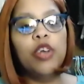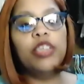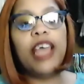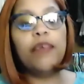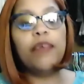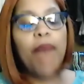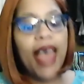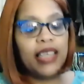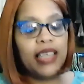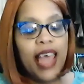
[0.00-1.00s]
take
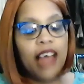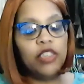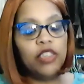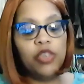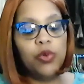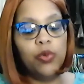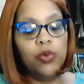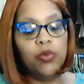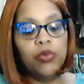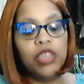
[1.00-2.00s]
back down to
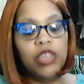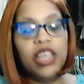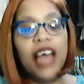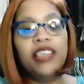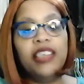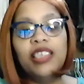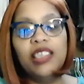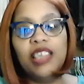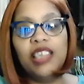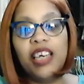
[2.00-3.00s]
the
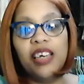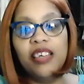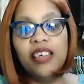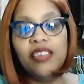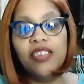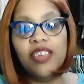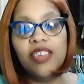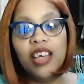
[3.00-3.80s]
1910s.